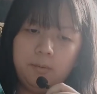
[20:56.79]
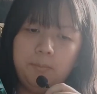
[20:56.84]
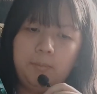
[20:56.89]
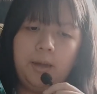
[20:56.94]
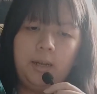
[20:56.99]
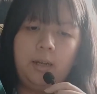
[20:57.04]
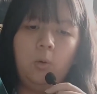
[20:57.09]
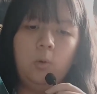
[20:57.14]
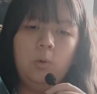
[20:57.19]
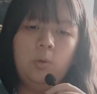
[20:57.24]

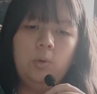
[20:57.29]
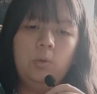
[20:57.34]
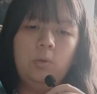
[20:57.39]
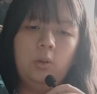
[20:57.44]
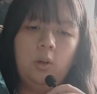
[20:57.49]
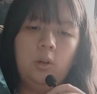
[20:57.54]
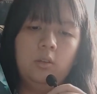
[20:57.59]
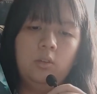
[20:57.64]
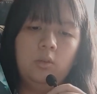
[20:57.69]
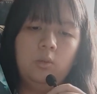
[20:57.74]
but also
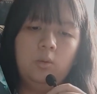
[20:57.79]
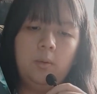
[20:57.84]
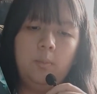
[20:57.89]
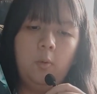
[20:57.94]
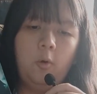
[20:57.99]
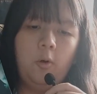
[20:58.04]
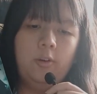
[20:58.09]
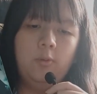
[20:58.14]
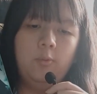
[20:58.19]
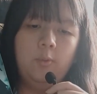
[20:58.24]
not to the
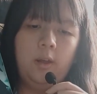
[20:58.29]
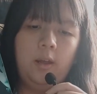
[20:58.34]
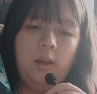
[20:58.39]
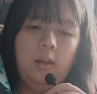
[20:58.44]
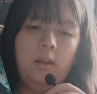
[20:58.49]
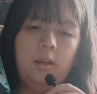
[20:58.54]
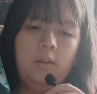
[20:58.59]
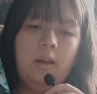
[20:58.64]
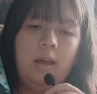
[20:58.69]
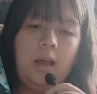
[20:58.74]
point
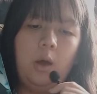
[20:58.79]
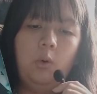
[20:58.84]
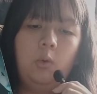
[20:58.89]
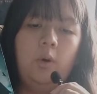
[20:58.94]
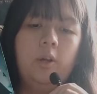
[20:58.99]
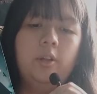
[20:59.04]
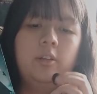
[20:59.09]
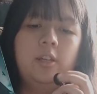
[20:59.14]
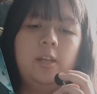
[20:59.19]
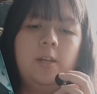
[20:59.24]
where I
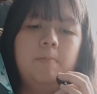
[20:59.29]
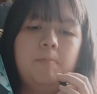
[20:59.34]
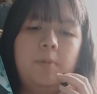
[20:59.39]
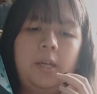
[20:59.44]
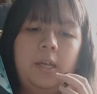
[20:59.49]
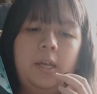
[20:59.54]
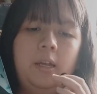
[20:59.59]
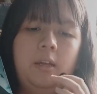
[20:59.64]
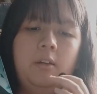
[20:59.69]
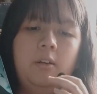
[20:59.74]
want to keep
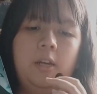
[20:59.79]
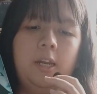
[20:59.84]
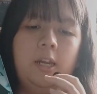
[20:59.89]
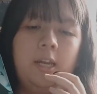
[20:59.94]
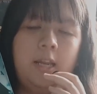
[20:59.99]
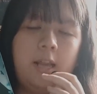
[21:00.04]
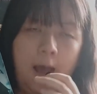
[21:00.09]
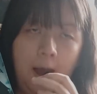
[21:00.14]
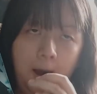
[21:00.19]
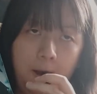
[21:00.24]
picking
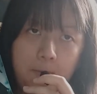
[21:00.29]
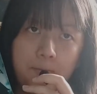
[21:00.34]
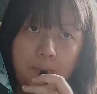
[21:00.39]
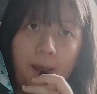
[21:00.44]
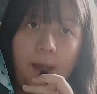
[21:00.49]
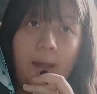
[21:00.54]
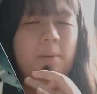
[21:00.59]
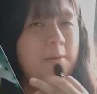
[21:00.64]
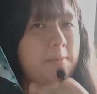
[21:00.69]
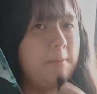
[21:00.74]
it up.
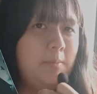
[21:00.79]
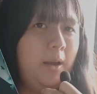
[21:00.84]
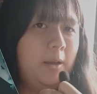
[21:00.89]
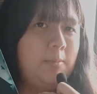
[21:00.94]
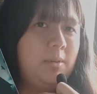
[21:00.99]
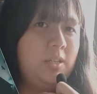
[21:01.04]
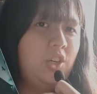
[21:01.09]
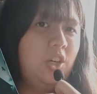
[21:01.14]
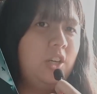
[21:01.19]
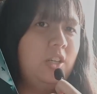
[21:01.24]
Maybe it
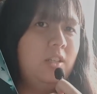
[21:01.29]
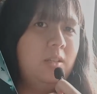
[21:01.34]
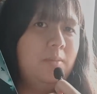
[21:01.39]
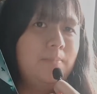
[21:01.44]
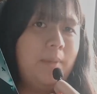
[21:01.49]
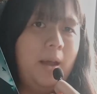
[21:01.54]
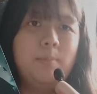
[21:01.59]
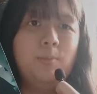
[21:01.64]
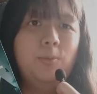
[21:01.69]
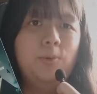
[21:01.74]
might be just
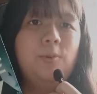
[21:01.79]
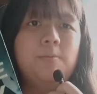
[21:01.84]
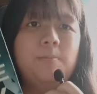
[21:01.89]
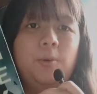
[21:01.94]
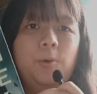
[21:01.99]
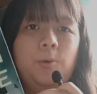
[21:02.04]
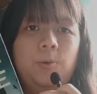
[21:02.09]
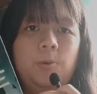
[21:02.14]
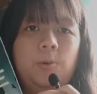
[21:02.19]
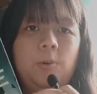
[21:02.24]
my mood
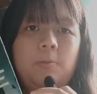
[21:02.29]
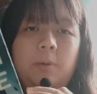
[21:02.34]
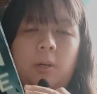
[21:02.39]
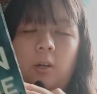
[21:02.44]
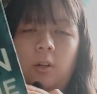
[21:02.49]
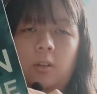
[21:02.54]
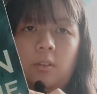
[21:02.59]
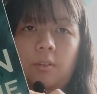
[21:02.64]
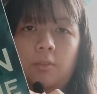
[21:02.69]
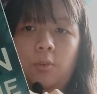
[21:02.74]
also
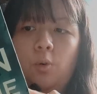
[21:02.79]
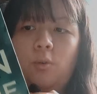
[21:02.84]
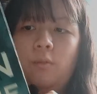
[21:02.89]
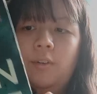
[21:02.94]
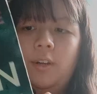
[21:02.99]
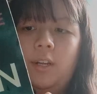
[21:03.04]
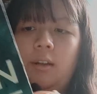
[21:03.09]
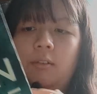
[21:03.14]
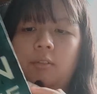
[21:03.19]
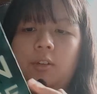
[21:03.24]
because of
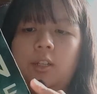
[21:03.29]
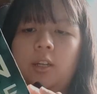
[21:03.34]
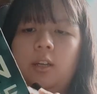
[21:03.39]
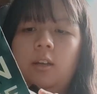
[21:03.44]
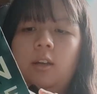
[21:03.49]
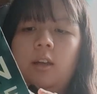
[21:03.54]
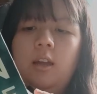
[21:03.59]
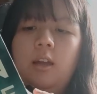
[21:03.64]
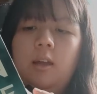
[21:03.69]
COVID and everything,